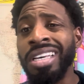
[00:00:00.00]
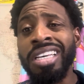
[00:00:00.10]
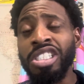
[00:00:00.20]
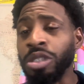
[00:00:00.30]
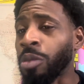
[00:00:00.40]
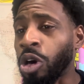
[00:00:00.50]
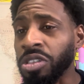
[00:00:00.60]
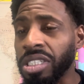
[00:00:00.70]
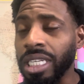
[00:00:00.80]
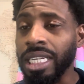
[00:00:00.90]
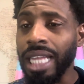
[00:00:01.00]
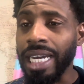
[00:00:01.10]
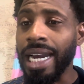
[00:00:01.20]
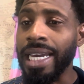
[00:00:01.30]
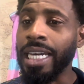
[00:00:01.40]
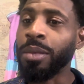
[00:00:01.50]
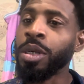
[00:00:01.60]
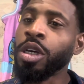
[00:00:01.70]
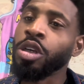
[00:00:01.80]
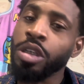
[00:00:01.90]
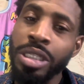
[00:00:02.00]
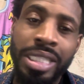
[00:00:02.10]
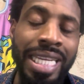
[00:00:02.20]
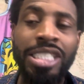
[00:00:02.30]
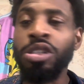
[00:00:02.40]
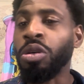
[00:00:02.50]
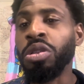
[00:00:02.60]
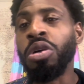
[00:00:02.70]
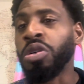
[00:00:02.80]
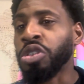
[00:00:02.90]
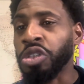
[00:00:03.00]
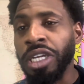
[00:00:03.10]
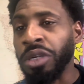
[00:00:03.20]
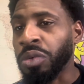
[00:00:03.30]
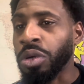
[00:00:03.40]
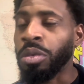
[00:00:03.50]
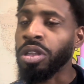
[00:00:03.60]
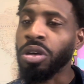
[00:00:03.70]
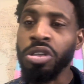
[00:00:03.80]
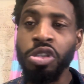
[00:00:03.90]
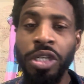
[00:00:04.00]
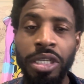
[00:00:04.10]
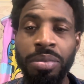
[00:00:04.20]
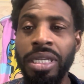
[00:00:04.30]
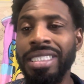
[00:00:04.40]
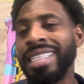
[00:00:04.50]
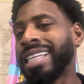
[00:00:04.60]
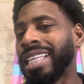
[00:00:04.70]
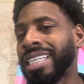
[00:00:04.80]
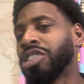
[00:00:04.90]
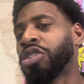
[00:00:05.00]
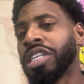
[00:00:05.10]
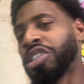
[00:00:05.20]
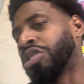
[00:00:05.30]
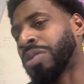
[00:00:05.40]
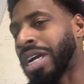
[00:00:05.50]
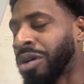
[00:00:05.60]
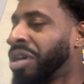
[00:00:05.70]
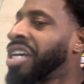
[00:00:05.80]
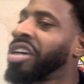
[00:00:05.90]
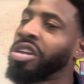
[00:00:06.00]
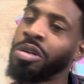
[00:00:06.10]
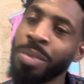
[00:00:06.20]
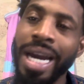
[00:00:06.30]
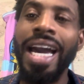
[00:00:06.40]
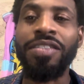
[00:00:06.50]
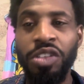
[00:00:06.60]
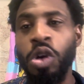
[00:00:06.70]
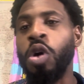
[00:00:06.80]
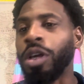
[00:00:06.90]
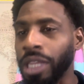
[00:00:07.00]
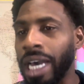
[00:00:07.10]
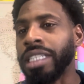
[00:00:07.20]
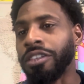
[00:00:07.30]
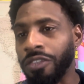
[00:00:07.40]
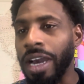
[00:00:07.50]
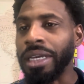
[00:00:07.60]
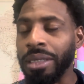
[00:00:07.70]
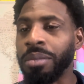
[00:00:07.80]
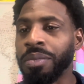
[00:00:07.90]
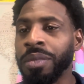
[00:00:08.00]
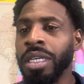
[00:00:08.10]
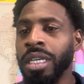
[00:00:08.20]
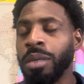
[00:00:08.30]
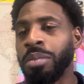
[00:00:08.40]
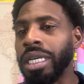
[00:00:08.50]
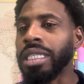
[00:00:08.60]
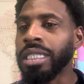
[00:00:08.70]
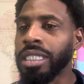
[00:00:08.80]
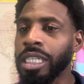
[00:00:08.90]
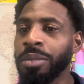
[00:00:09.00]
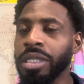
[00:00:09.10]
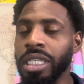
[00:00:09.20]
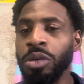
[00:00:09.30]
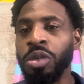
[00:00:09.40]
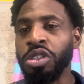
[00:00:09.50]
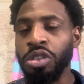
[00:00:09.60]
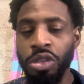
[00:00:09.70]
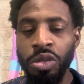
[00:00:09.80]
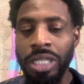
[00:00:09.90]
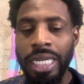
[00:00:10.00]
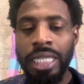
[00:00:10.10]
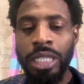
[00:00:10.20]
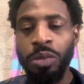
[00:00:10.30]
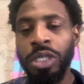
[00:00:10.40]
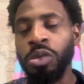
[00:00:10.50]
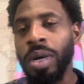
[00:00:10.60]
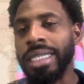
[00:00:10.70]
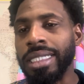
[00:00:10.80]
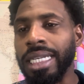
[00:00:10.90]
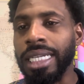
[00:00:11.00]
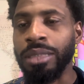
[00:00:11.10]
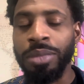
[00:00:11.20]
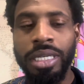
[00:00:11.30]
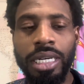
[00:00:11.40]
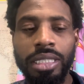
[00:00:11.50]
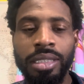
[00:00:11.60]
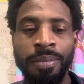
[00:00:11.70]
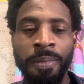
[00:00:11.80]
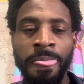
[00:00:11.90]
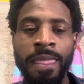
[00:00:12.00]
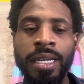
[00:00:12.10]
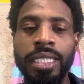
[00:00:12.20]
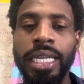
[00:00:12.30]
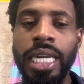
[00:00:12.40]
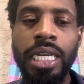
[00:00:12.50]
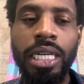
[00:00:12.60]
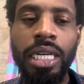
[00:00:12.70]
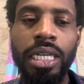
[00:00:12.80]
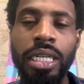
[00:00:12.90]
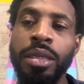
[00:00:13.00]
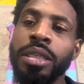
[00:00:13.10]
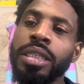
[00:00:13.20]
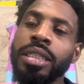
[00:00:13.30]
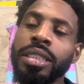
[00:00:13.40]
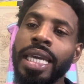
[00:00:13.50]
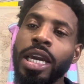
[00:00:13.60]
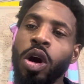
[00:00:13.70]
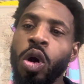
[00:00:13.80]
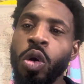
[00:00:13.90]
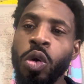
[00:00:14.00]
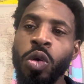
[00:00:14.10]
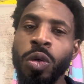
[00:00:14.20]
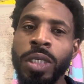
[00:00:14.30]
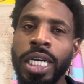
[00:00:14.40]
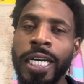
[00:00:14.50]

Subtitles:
small city like I am, there's no local trading room or local trader place, not a lot of traders around, you might have to go online to find them. But typically, once you do, the reason why I say this, because they hold...